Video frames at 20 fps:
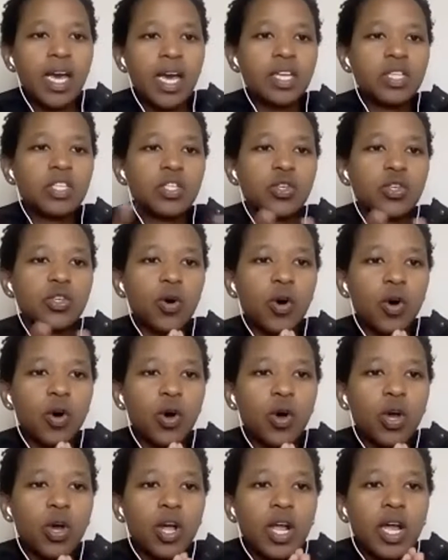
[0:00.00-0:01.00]
And
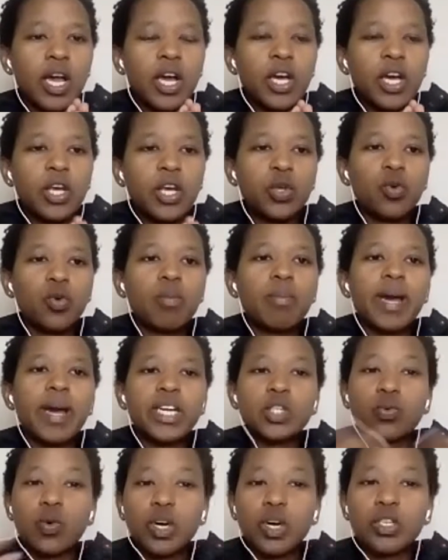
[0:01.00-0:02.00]
so you
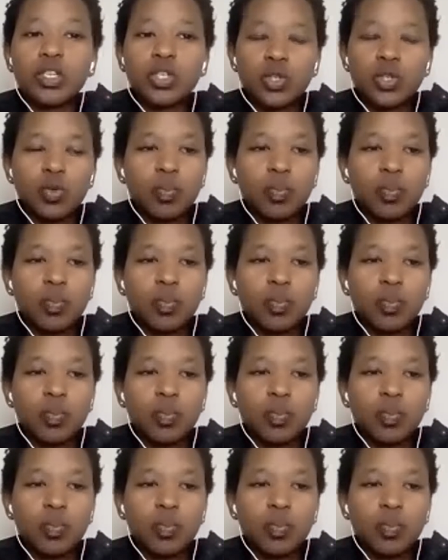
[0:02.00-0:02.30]
might want